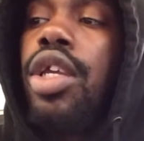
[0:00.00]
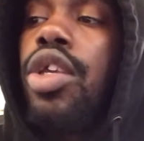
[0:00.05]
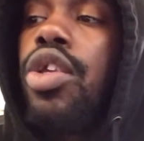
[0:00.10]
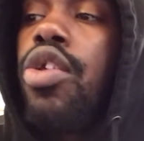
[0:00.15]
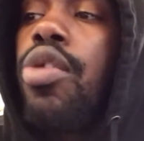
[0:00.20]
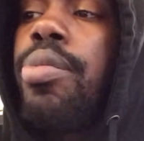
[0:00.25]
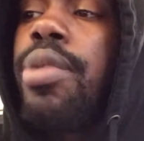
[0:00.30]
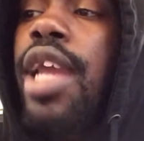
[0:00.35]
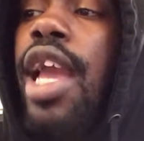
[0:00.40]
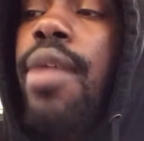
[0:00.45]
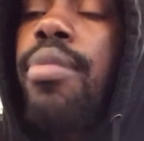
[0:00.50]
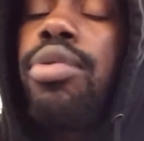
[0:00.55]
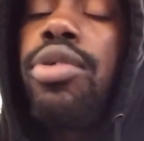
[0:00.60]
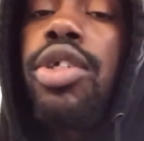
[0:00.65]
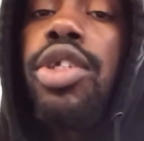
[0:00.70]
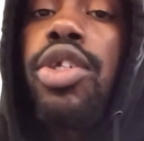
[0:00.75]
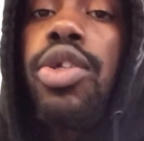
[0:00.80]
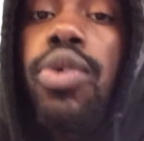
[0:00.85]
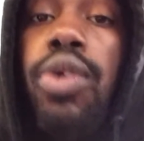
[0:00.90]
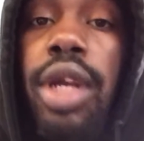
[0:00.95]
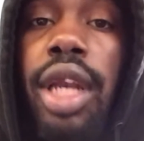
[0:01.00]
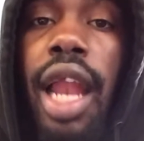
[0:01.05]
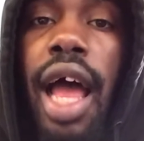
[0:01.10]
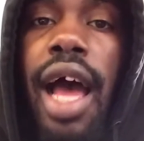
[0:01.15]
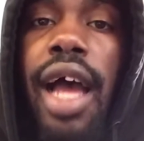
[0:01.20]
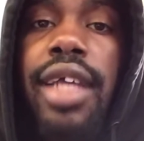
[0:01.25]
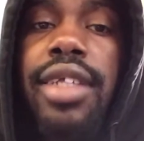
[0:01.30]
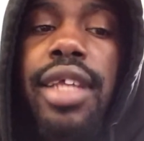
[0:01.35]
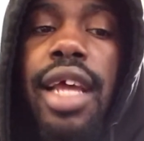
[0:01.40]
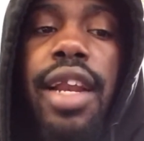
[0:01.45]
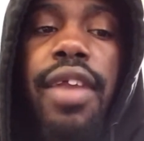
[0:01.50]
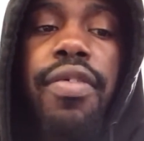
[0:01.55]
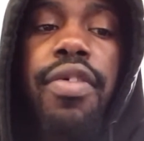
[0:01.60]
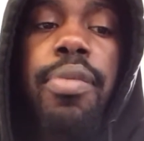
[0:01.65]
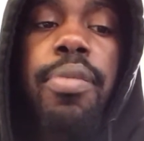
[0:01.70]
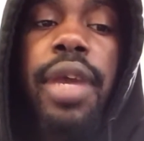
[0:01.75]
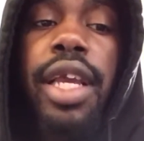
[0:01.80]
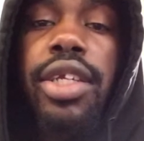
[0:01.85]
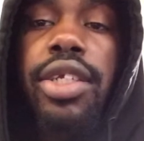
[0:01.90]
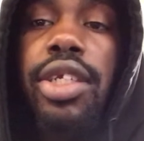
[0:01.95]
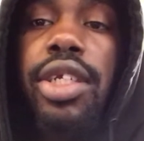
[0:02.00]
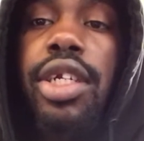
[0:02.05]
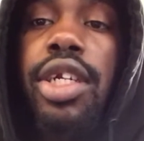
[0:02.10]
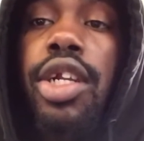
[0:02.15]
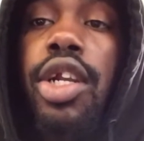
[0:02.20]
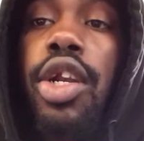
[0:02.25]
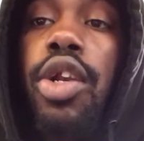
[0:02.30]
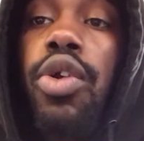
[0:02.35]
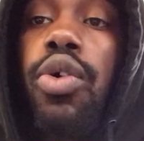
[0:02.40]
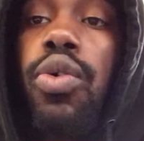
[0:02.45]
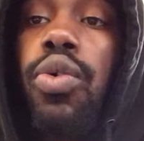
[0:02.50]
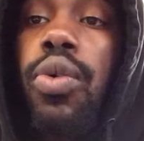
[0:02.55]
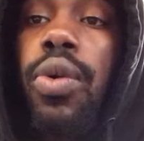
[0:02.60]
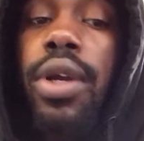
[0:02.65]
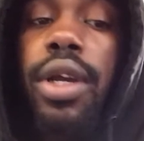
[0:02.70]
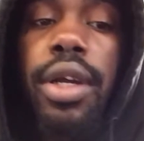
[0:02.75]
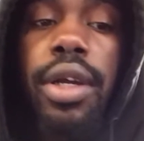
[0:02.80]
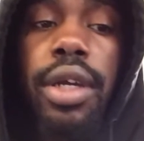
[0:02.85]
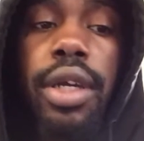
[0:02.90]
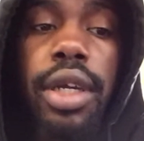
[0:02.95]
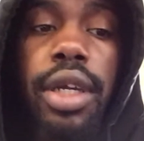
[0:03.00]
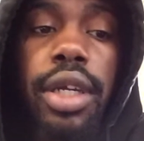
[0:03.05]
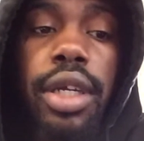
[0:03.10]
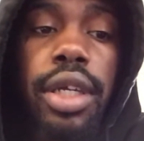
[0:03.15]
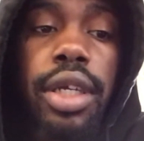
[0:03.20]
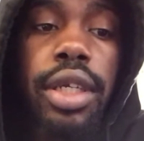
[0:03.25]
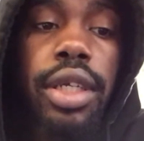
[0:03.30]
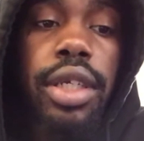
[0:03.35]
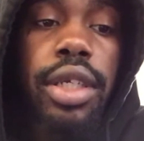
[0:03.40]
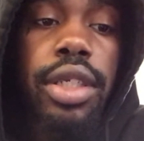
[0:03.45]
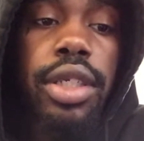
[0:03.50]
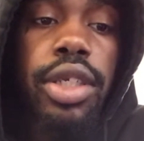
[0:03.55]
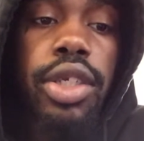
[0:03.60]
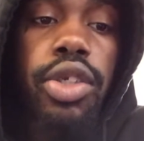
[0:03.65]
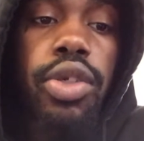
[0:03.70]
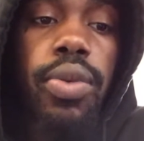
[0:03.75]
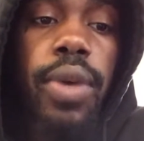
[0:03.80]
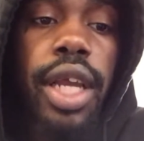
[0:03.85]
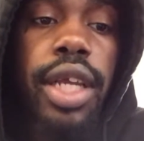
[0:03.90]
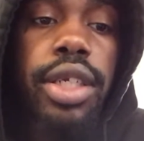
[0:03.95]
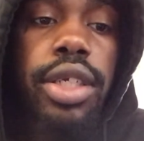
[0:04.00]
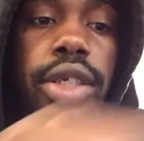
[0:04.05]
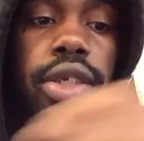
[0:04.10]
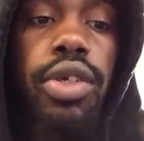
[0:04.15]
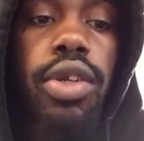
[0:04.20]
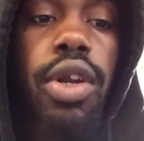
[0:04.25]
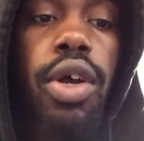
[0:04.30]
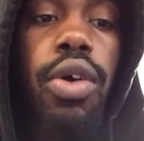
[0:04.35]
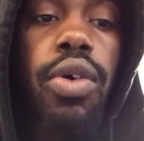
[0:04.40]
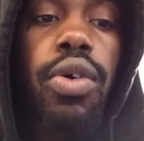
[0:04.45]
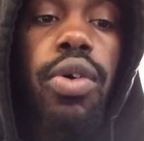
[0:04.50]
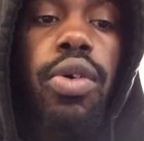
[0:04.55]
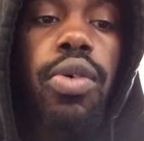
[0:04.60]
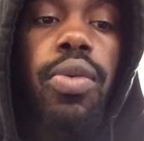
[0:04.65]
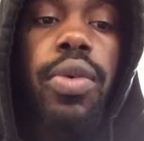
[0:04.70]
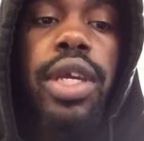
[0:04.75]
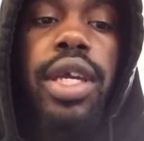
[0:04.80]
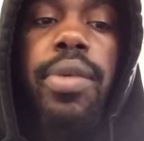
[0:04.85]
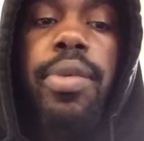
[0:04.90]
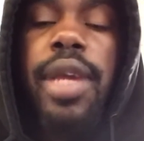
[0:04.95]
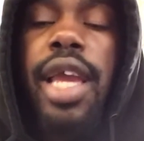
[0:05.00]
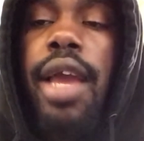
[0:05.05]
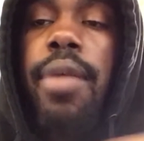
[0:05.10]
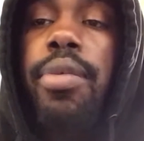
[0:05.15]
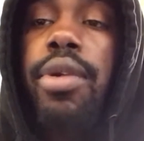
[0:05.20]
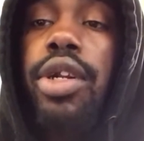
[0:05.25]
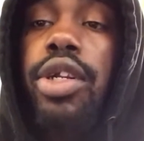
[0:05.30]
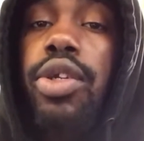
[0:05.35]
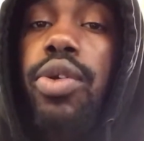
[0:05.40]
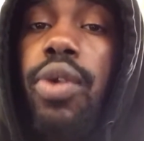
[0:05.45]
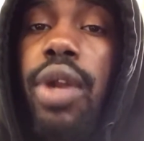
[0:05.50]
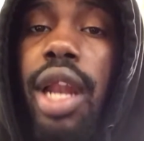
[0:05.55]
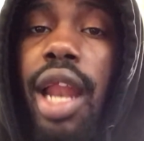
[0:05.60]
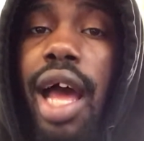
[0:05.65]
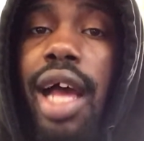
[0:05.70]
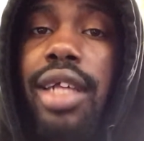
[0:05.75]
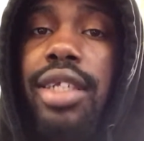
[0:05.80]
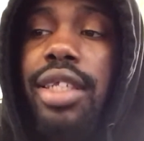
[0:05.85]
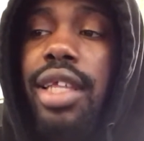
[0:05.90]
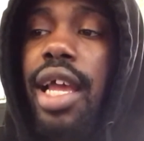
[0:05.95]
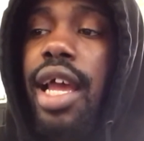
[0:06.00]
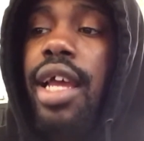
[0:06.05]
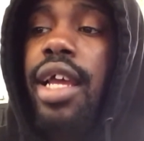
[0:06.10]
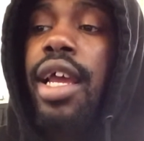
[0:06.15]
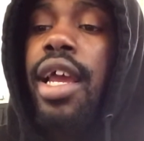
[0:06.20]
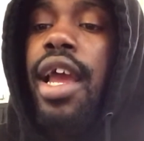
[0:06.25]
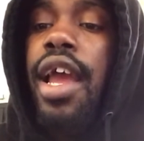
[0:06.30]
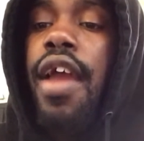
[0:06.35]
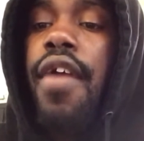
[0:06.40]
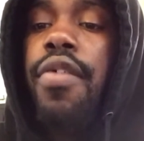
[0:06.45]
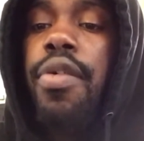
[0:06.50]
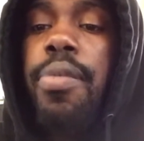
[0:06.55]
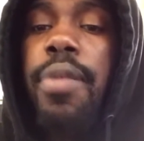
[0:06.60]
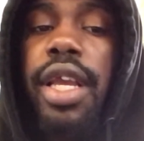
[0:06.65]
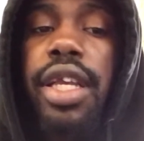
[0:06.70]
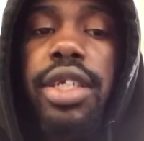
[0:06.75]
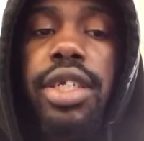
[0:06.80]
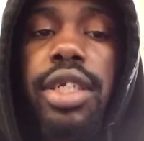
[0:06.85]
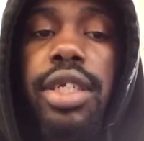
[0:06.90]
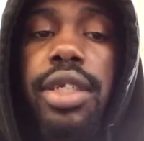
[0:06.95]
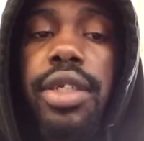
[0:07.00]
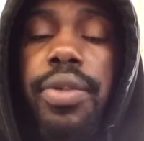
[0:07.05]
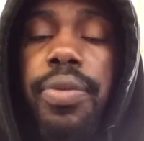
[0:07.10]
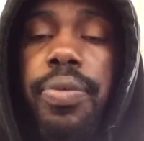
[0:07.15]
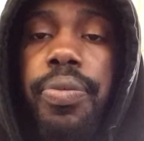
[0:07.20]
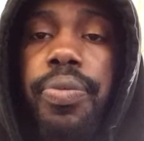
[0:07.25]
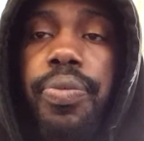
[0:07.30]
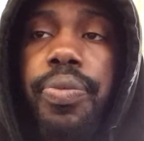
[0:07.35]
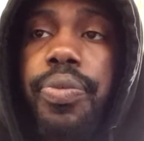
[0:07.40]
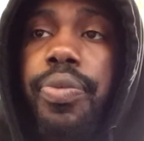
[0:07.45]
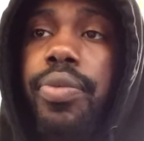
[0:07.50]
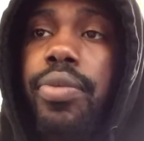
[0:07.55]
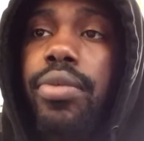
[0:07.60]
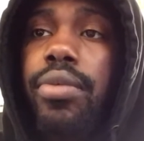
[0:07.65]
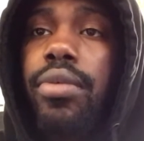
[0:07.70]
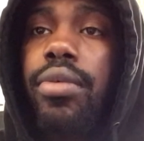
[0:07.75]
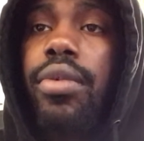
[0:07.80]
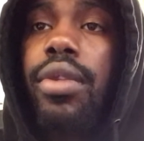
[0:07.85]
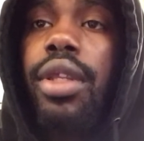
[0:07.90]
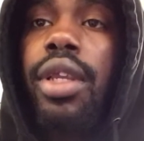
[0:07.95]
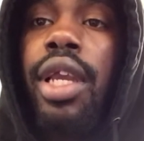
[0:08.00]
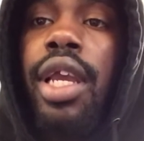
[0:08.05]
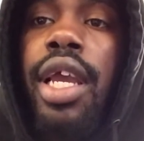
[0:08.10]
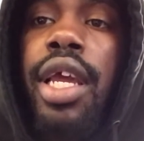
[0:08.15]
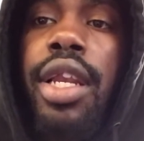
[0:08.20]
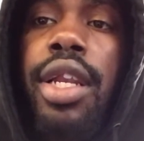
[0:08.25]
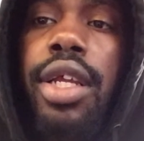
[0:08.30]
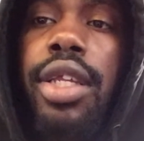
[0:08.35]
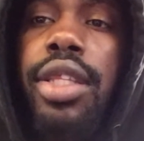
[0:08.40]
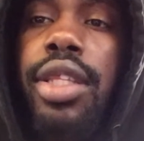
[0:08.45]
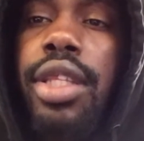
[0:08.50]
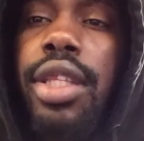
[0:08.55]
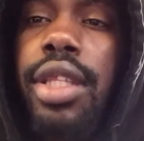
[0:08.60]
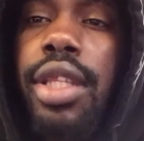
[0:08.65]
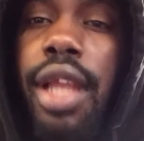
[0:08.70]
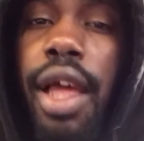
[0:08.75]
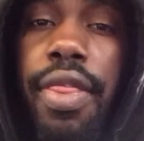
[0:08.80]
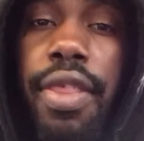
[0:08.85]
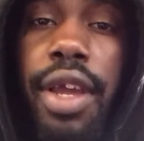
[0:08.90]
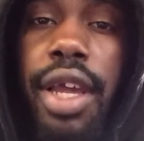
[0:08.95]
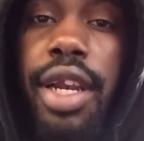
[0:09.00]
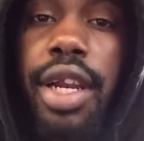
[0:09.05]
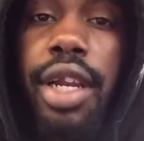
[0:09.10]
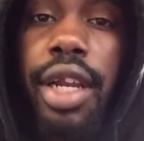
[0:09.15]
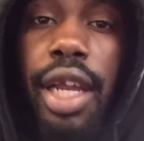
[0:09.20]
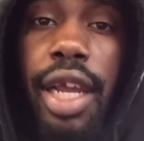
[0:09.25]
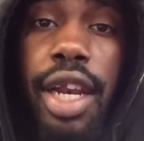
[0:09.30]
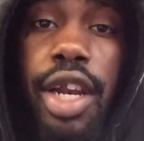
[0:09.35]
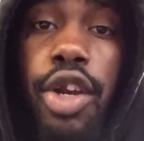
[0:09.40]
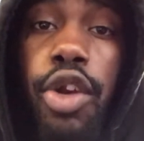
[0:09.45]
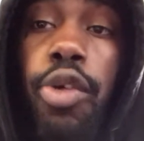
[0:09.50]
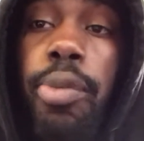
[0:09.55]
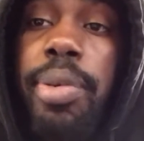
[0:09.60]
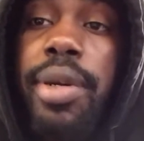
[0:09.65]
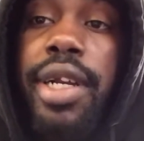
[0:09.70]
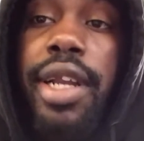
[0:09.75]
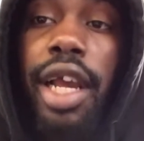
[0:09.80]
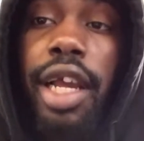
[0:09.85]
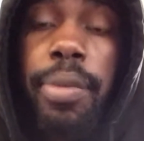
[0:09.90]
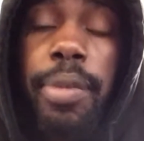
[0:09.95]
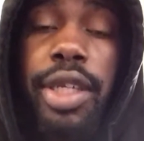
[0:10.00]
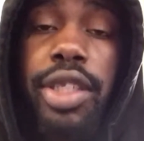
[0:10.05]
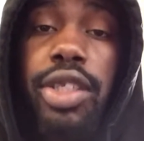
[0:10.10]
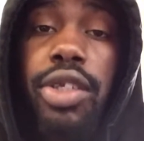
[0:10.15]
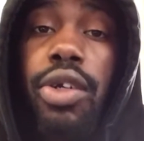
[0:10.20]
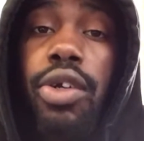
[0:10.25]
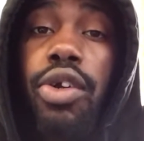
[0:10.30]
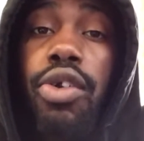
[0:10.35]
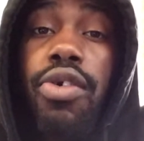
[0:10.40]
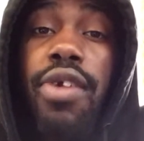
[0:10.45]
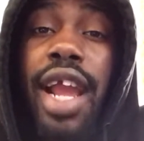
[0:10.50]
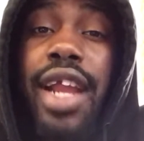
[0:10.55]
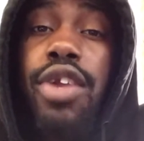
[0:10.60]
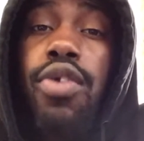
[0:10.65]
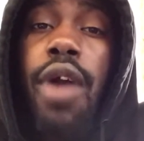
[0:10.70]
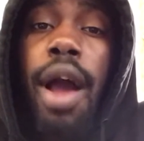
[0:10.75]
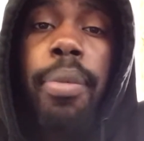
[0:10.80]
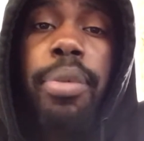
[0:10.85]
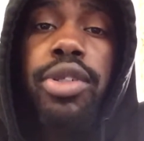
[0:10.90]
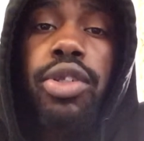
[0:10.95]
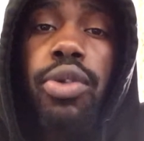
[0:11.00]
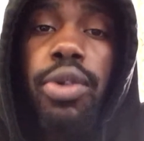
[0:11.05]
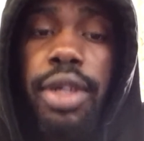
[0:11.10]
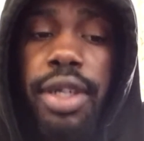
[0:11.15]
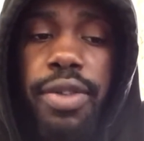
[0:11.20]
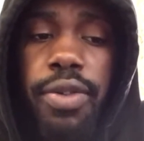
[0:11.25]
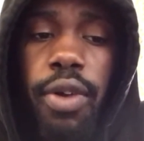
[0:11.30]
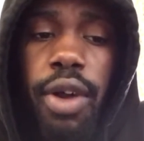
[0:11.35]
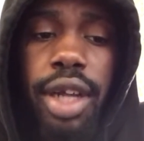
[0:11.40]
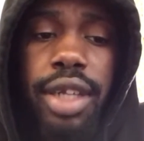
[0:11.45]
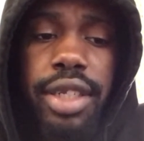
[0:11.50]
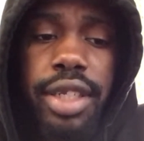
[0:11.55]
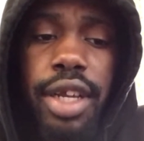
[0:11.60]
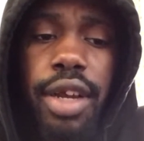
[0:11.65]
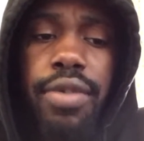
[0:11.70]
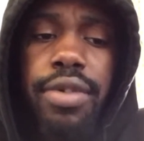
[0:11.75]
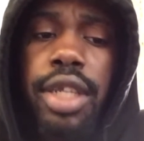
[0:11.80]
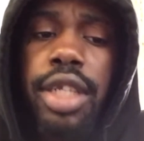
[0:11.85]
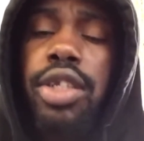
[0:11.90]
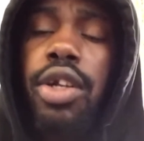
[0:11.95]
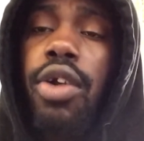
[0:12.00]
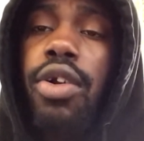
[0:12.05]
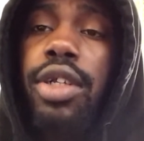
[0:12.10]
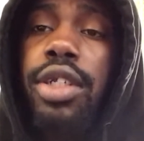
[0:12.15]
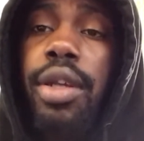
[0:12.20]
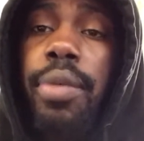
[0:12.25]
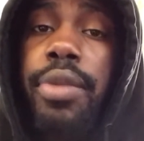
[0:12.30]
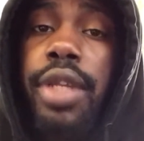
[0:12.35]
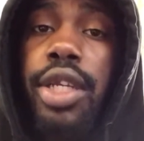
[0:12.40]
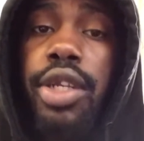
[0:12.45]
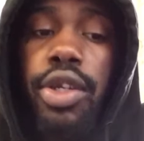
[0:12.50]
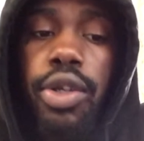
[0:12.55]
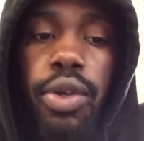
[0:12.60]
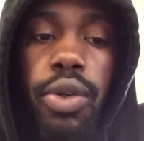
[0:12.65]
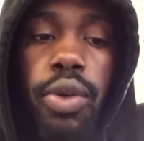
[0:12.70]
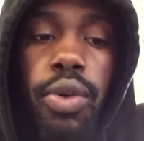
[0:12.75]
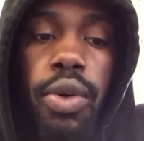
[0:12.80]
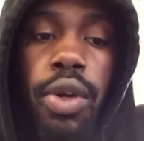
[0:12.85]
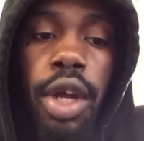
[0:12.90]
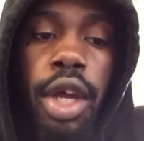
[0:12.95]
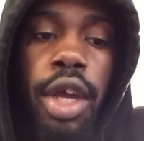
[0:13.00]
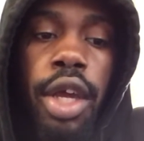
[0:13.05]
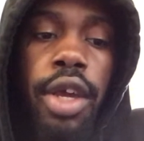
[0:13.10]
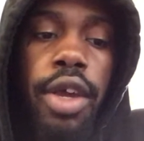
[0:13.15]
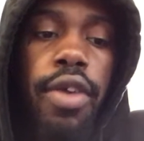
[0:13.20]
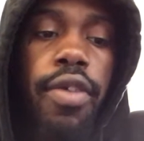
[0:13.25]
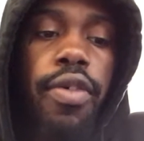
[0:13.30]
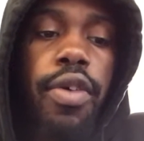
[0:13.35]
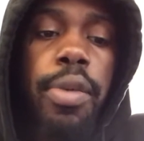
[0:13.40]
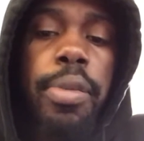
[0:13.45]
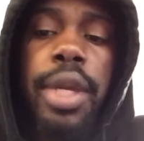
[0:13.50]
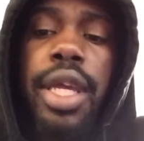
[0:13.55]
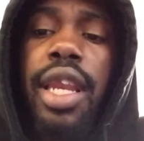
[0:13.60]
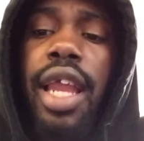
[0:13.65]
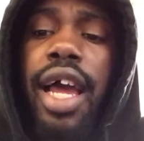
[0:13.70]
You'll be able to utilize that information in a new situation, you know. We can be able to utilize that information in a new predicament to create new opportunities for ourselves. Let's learn something new. You feel me?